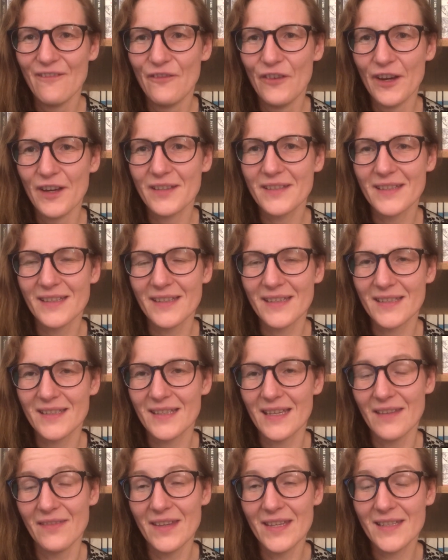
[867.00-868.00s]
versus
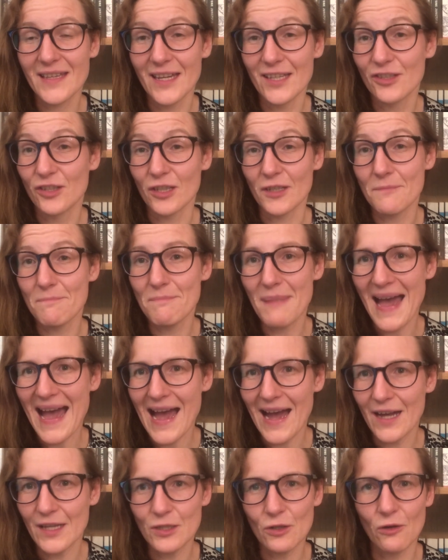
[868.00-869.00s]
in this case just
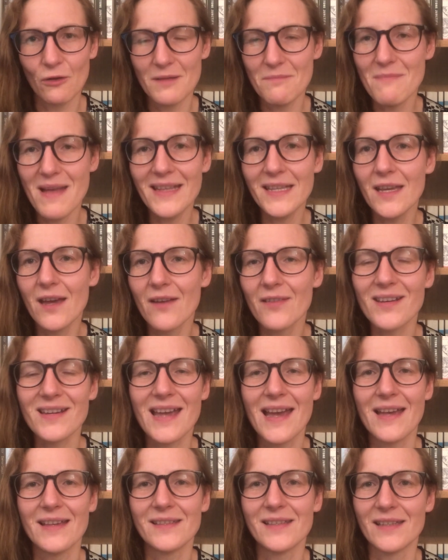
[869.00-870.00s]
bad or in many other
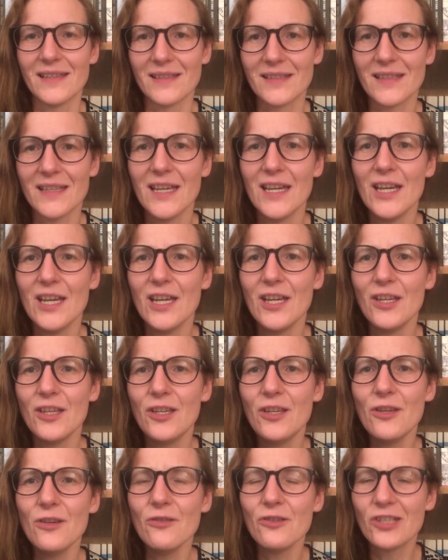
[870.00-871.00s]
cases
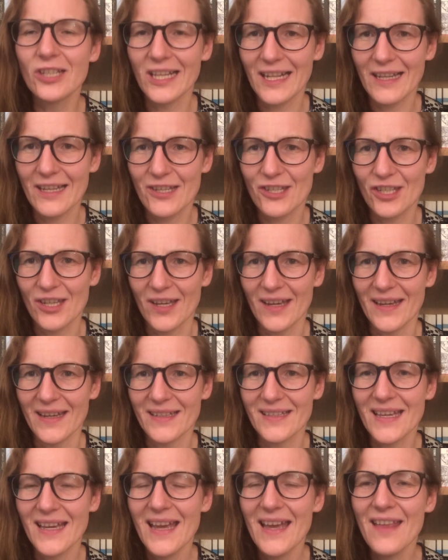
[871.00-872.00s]
hugely
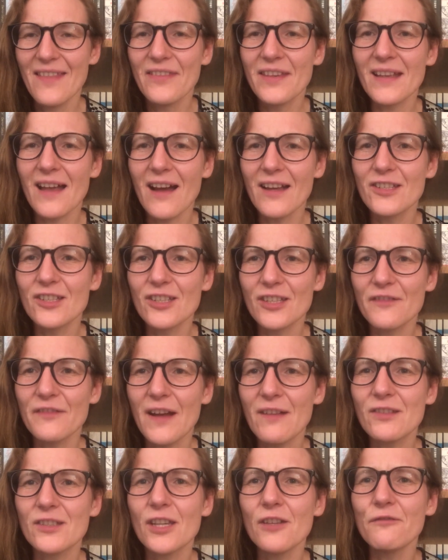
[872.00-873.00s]
cliched that I just
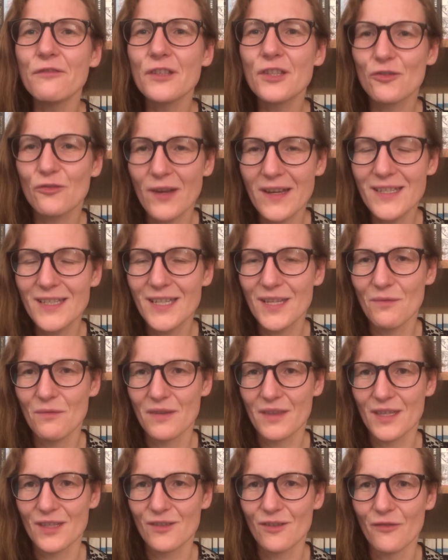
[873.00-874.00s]
found so frustrating
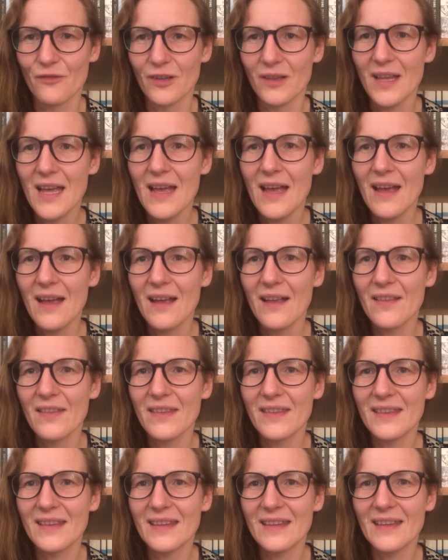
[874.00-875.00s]
with this novel.
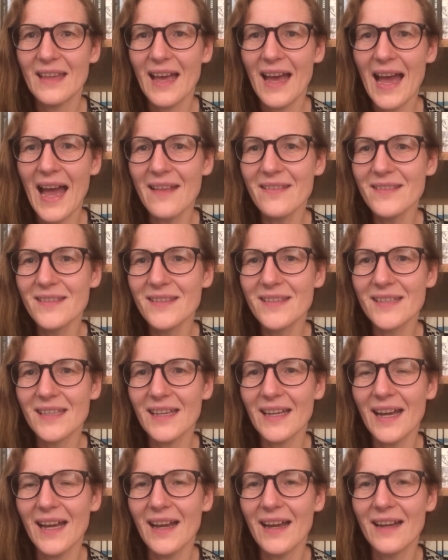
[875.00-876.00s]
And
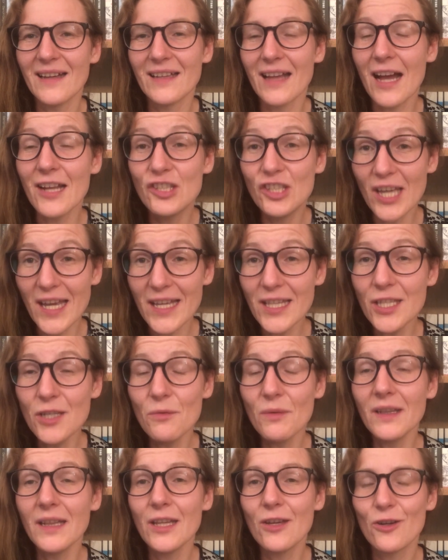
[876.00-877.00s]
I
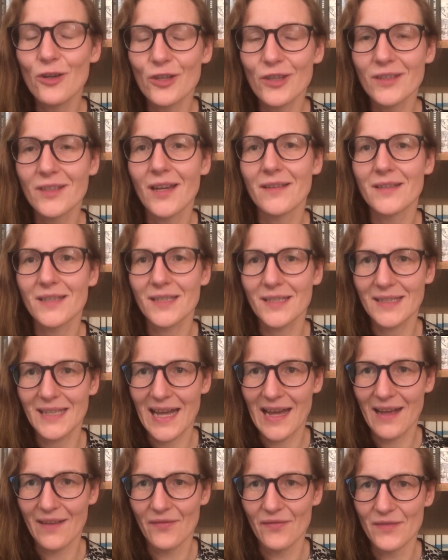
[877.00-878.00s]
genuinely couldn't
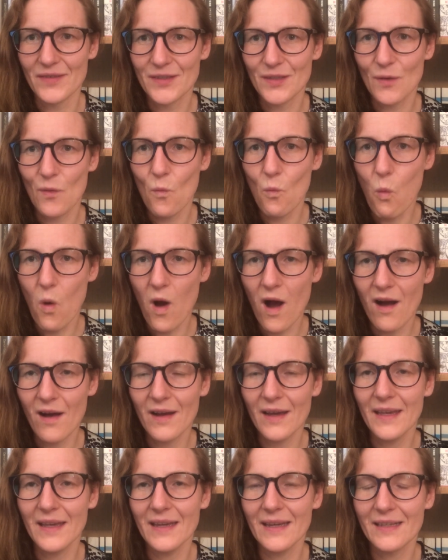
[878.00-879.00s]
understand
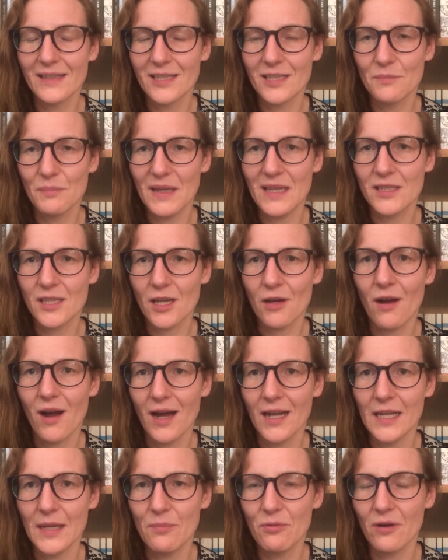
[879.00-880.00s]
why it has been so
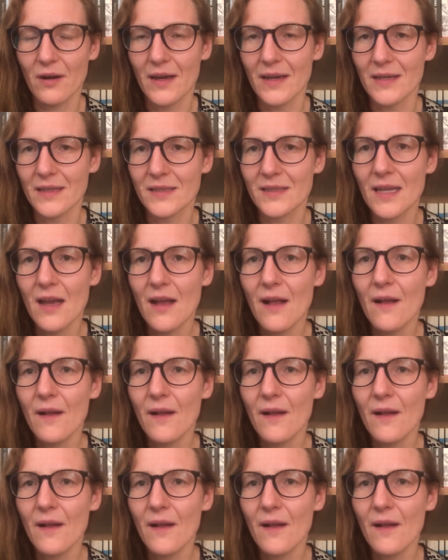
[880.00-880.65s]
highly praised.